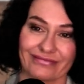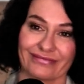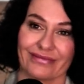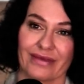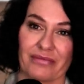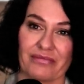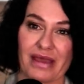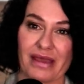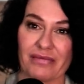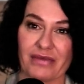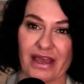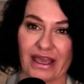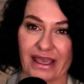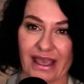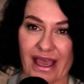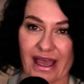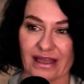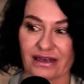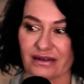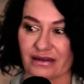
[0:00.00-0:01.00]
maybe I
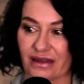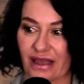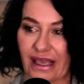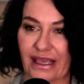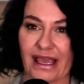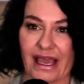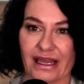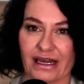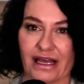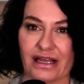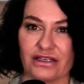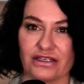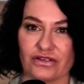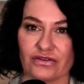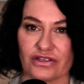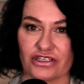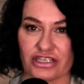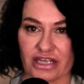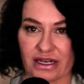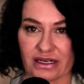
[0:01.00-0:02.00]
can't undo a
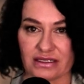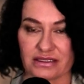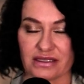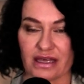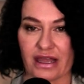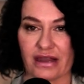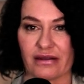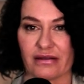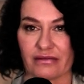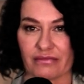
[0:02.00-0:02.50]
genocide,